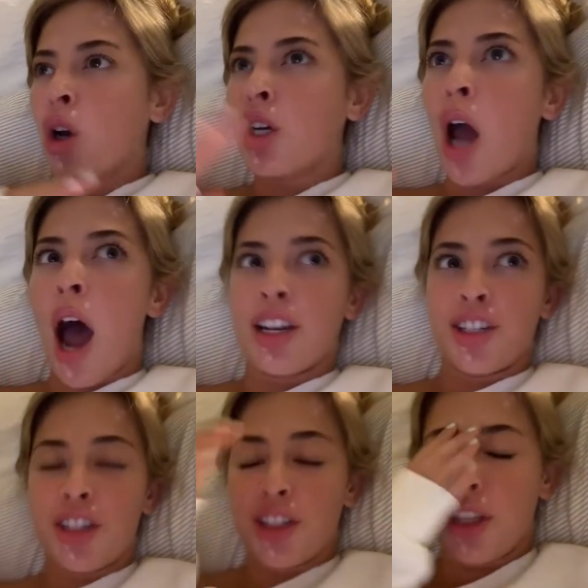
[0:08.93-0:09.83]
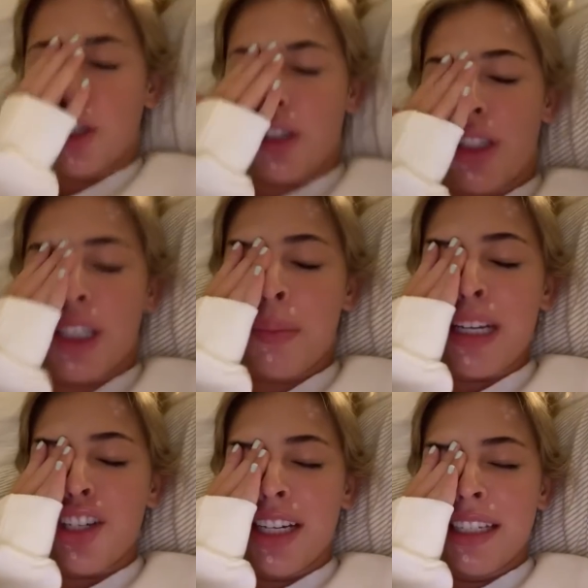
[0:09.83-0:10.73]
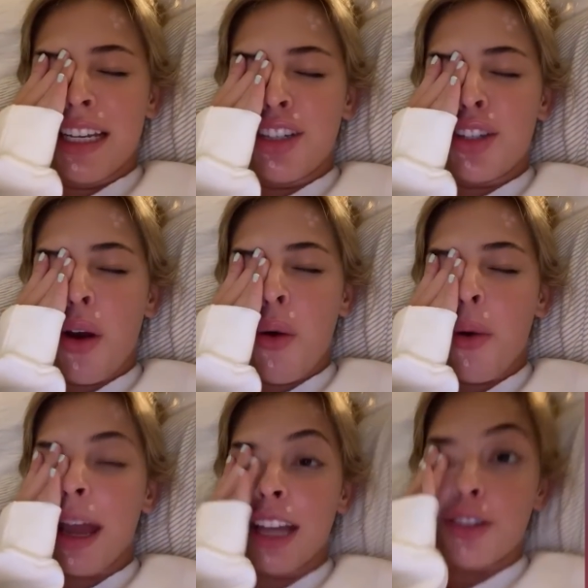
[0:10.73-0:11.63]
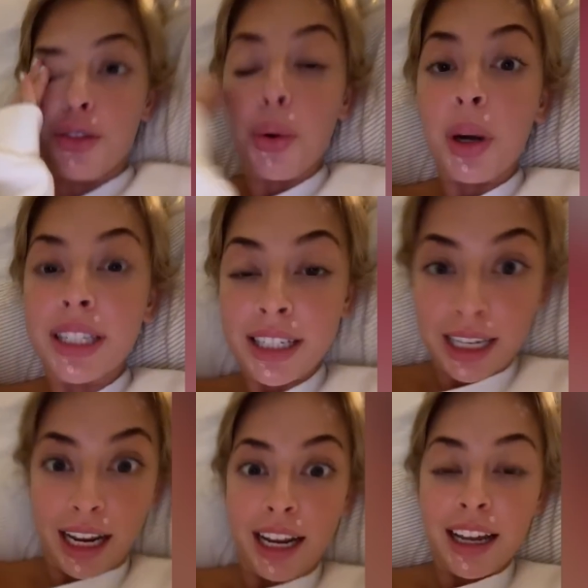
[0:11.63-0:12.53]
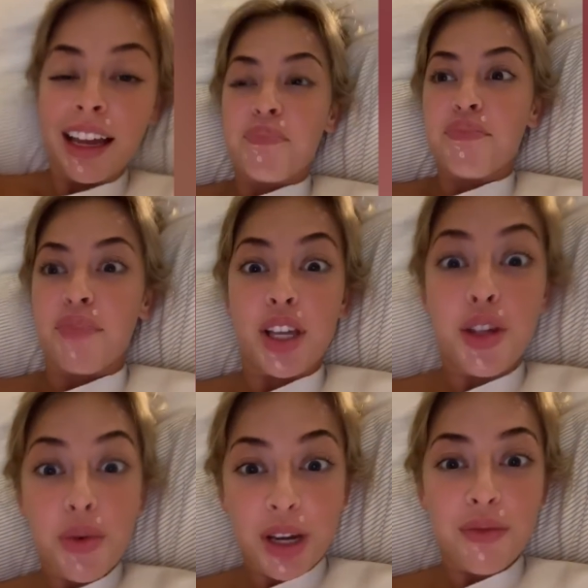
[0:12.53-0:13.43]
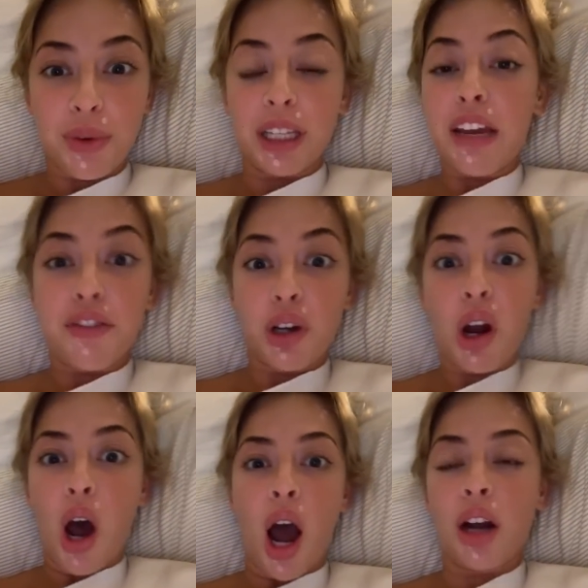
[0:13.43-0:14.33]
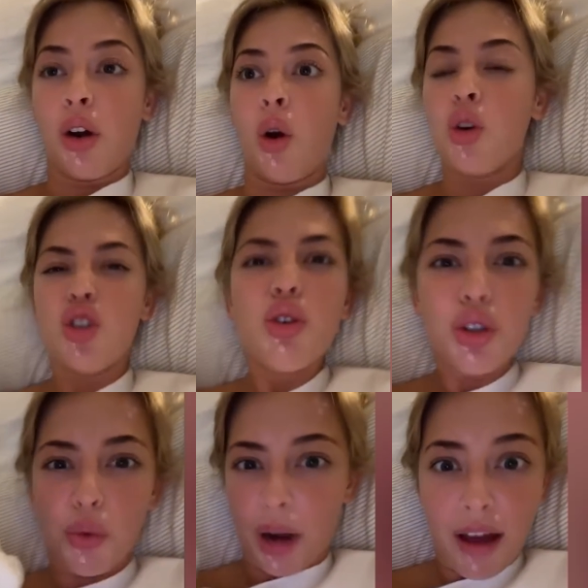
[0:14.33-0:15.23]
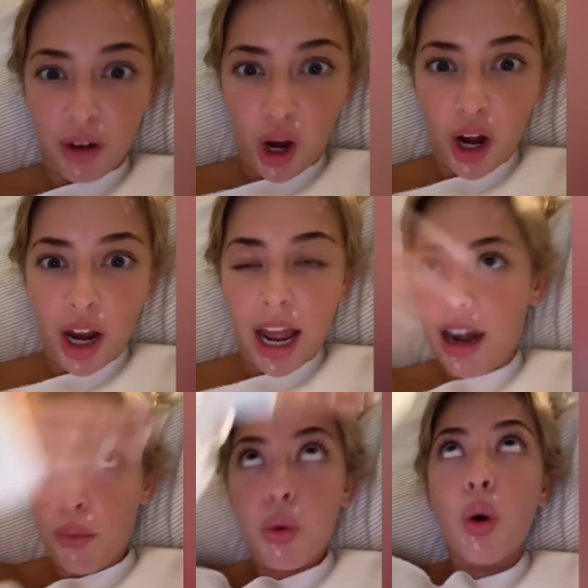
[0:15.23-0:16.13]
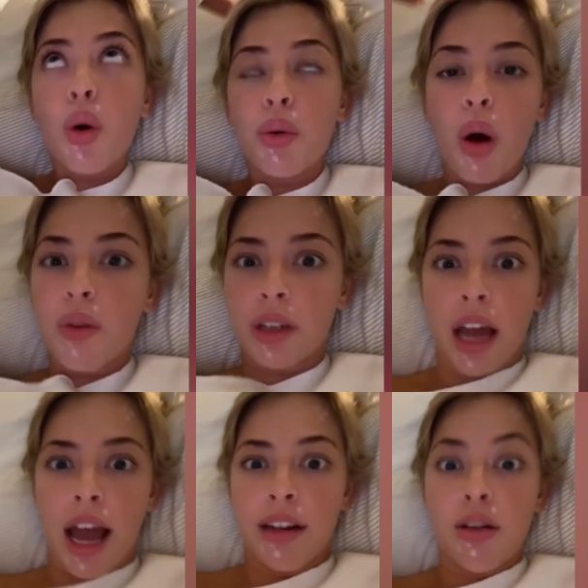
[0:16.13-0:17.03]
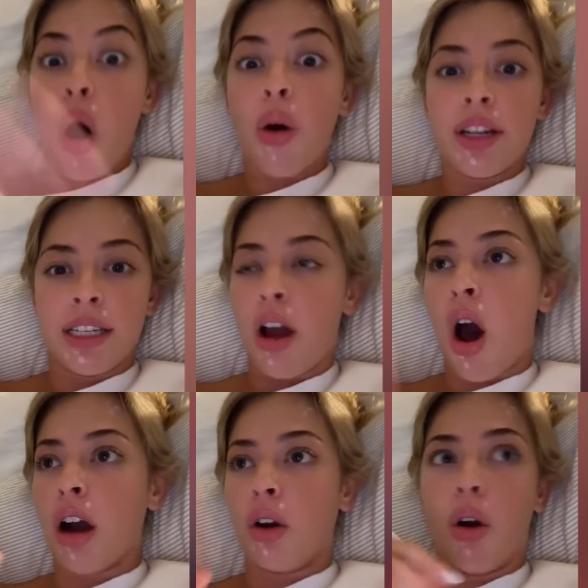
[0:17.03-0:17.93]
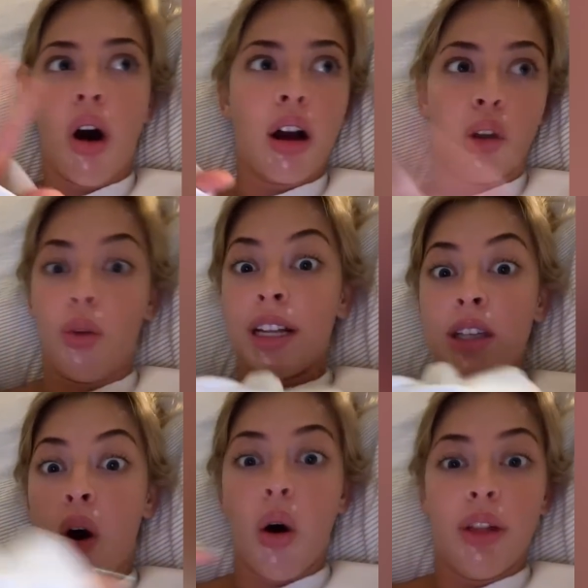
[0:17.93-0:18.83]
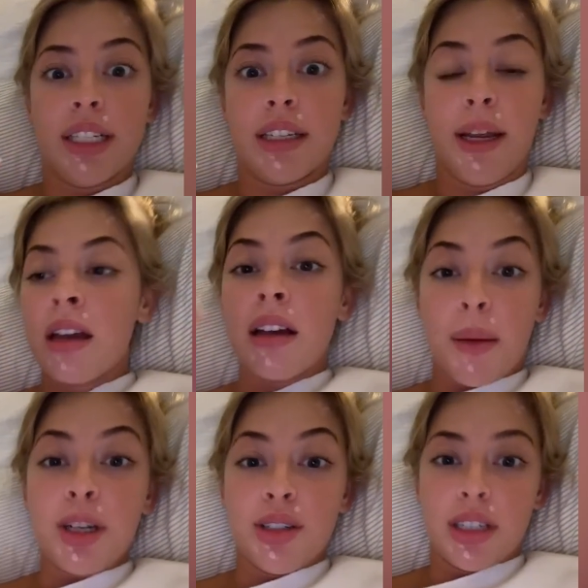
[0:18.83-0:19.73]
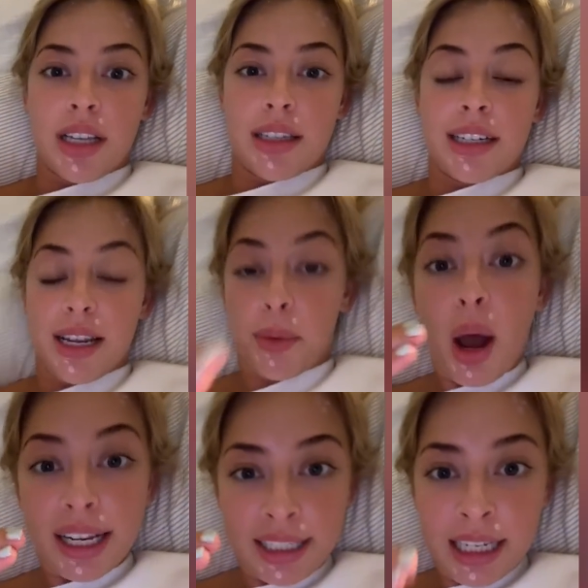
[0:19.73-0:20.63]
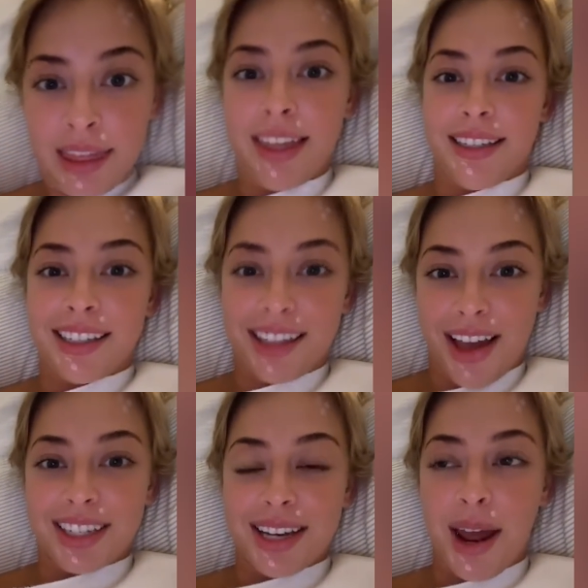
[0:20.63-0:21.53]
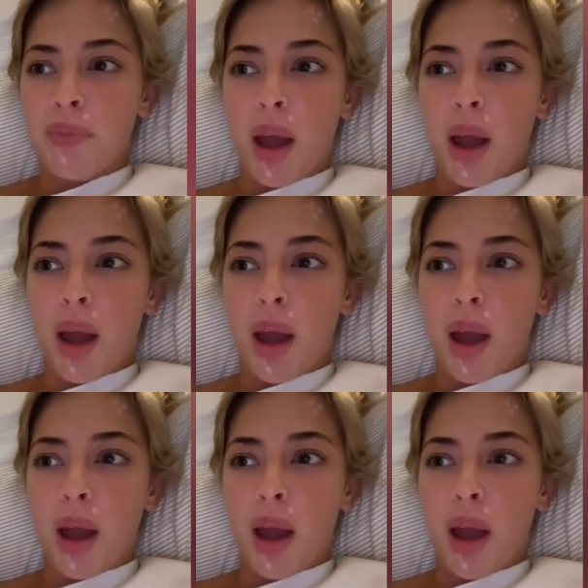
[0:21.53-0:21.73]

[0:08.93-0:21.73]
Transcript: Gosh, the species is so interesting. Like, you can really, if you're a hot girl, you could do whatever. And woo, over the head. All they see, hot girl, that's all they see. I'm going to use this as an example. I did this last night.